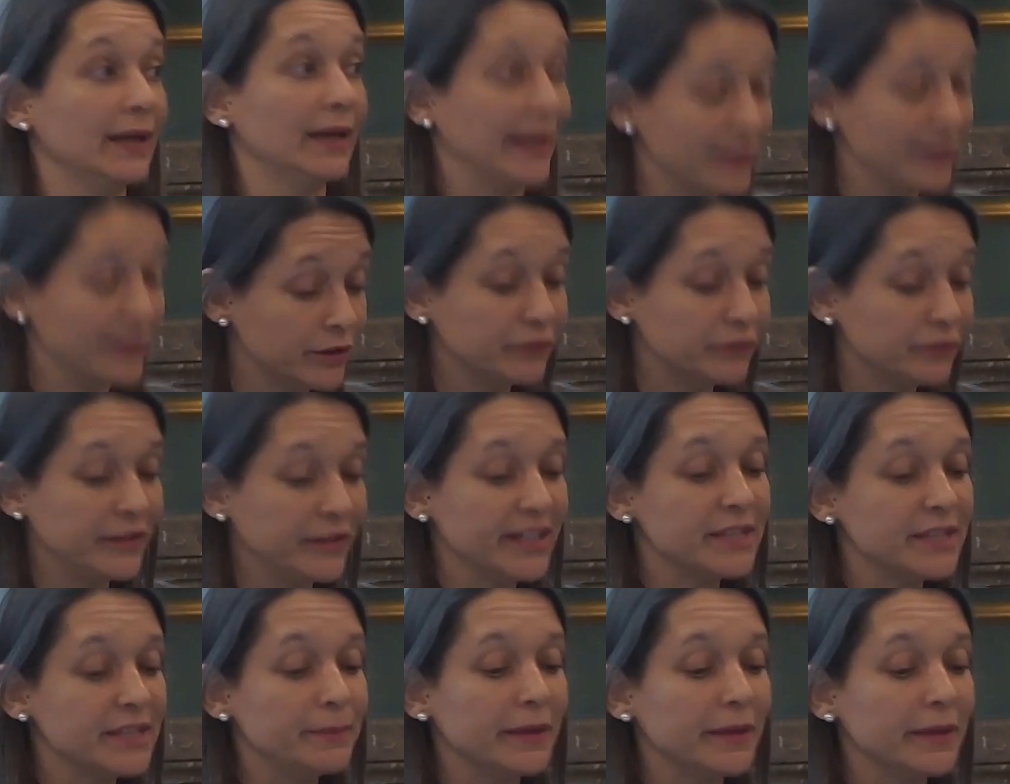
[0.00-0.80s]

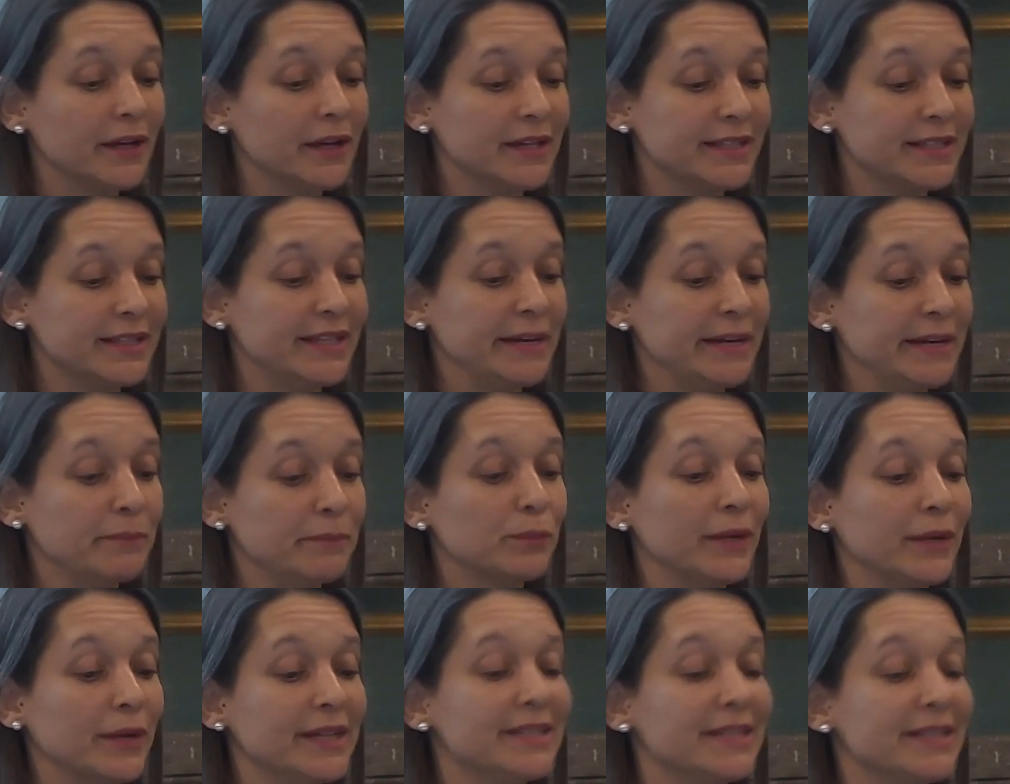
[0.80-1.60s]
innovates because it
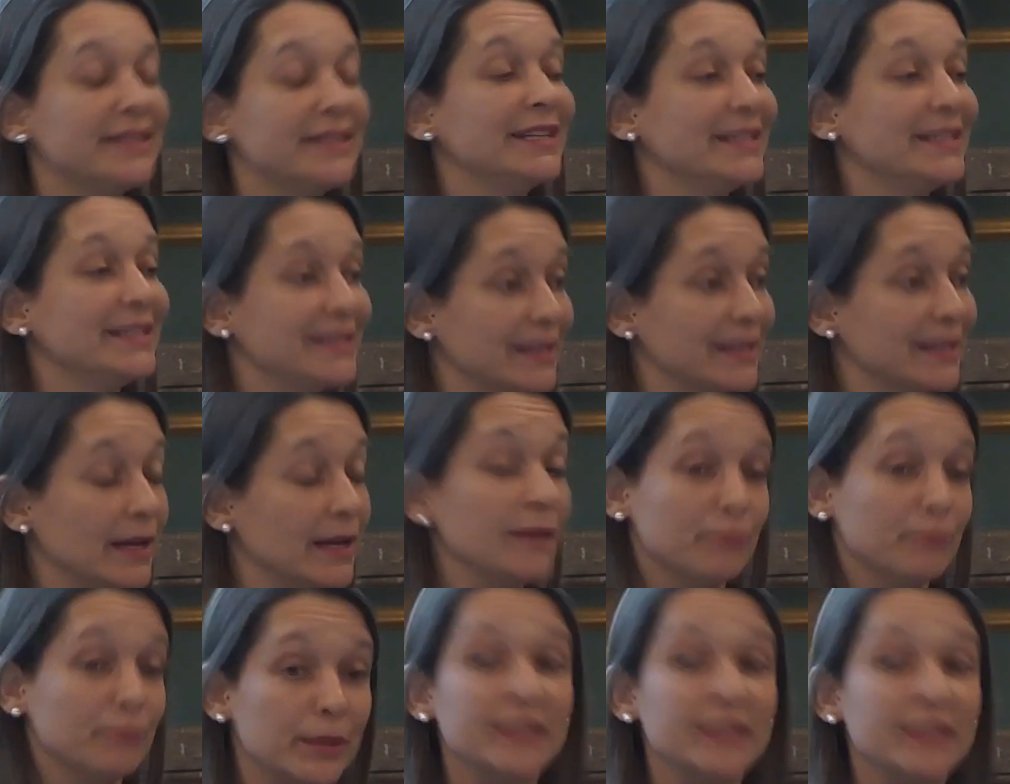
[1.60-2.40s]

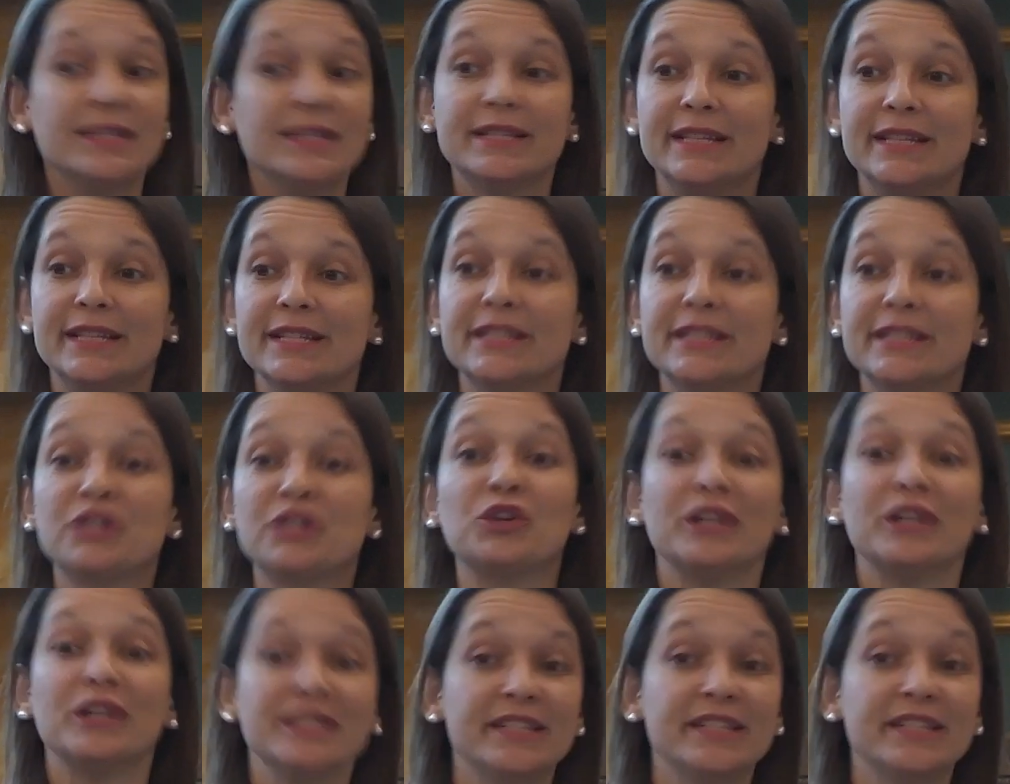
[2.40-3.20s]
embraces this
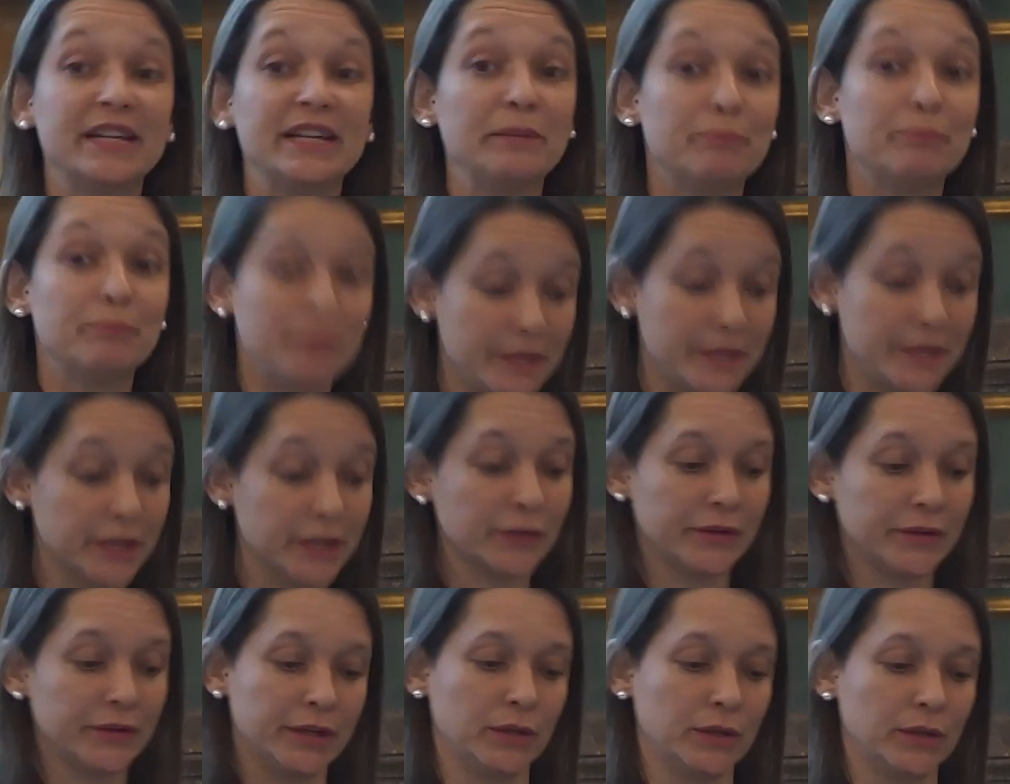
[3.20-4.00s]

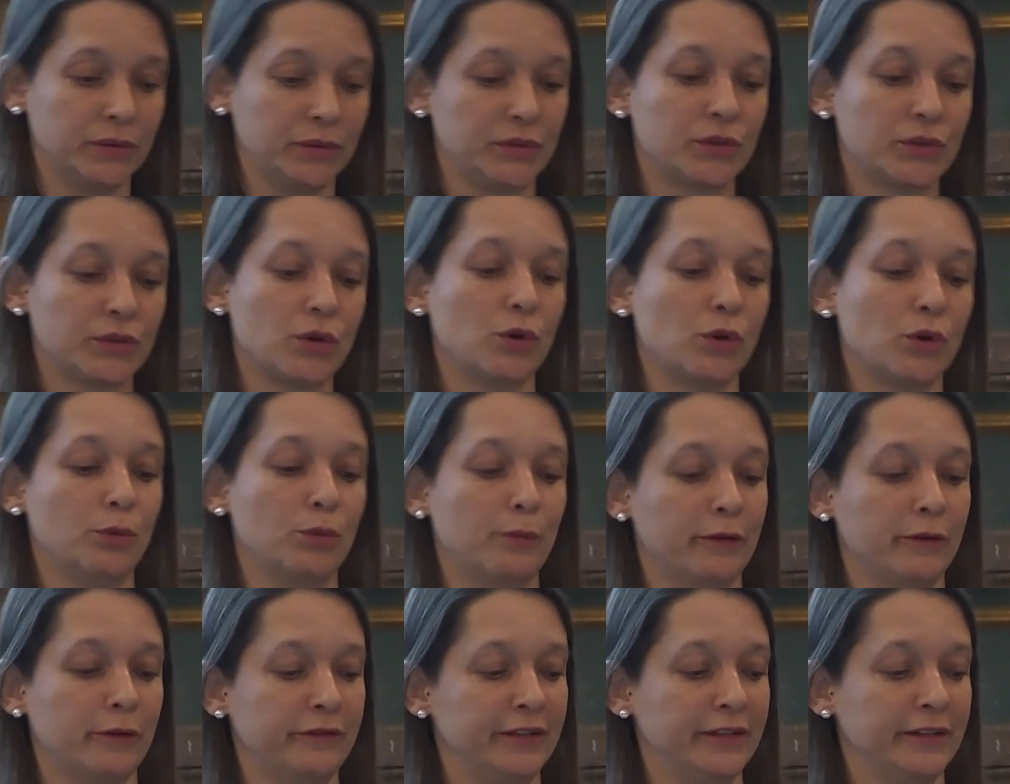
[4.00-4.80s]
transimperial
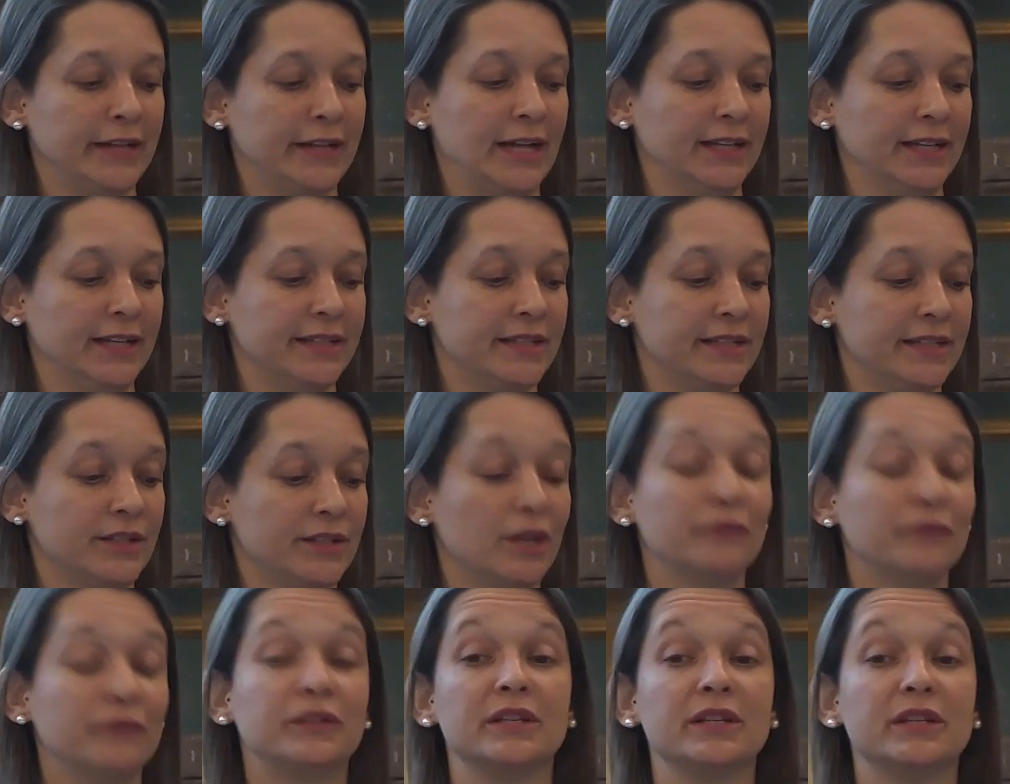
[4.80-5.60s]
scope of analysis
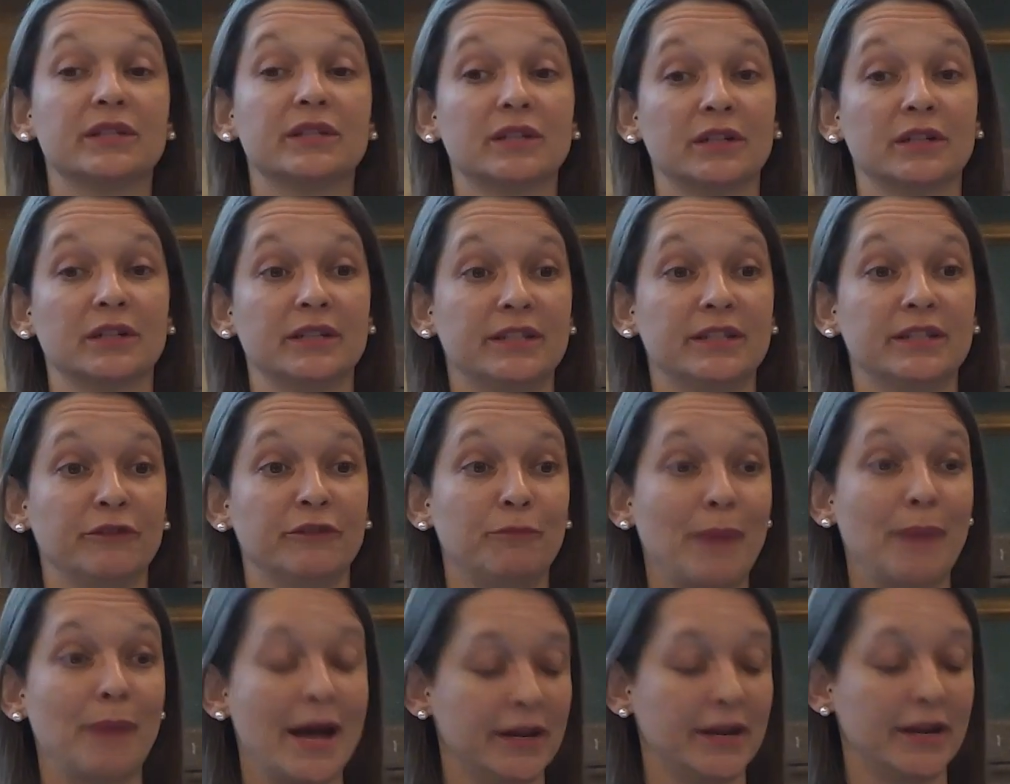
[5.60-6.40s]
of
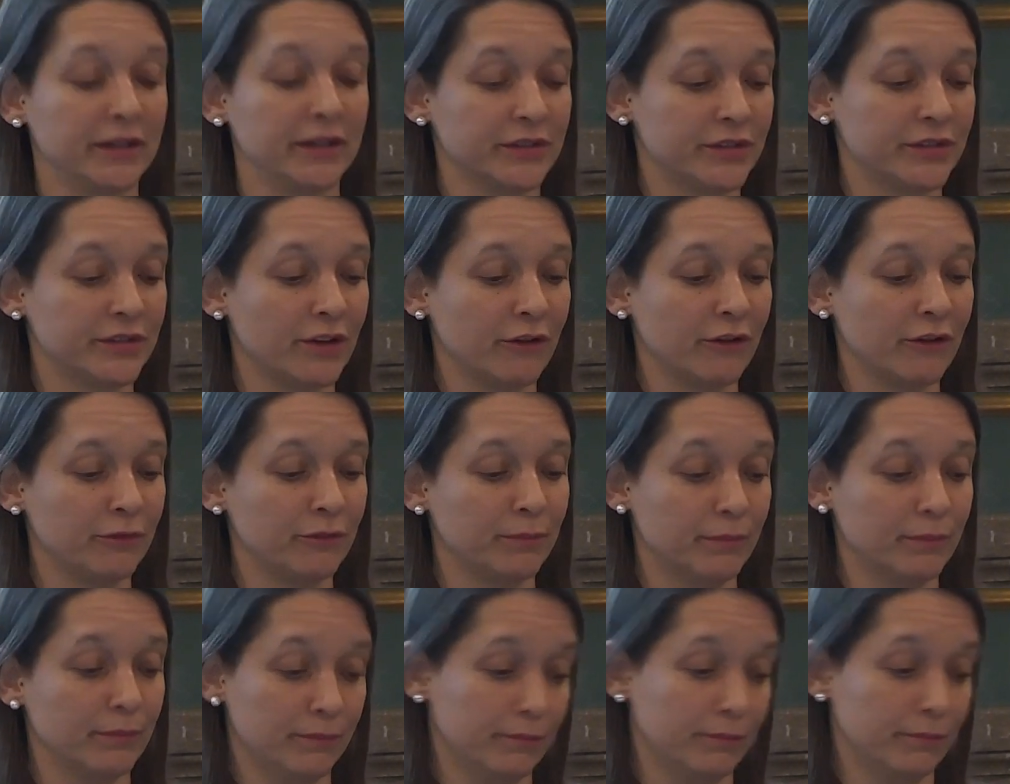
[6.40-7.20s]
discursive patterns
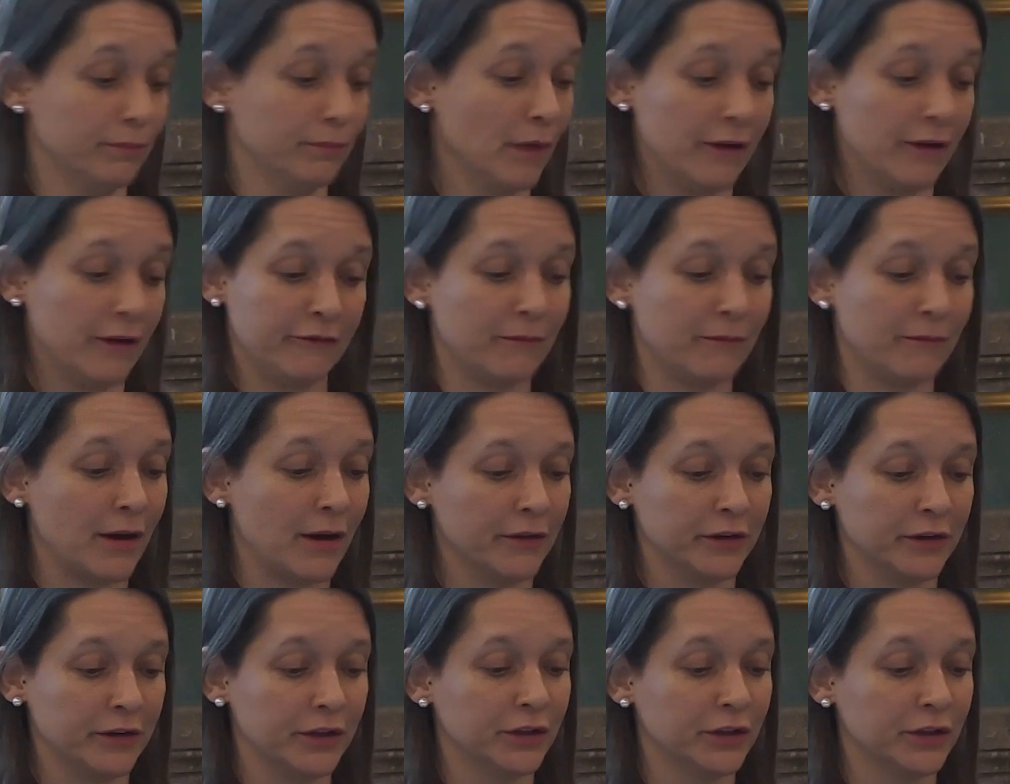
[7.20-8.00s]
of
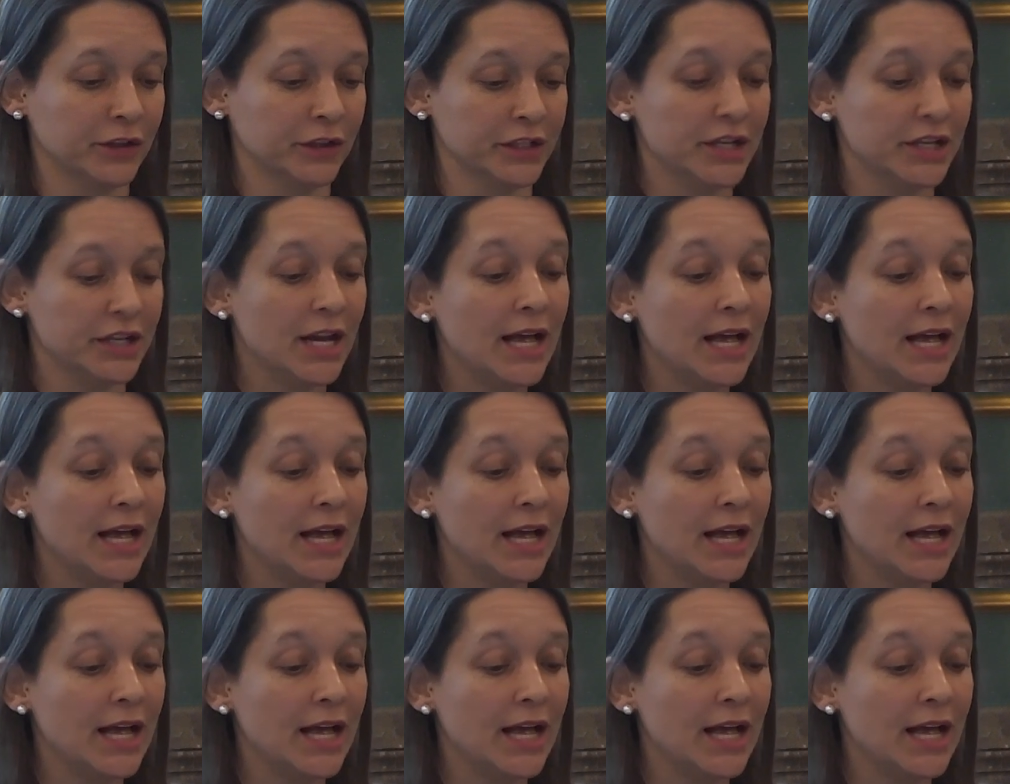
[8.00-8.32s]
motherhood.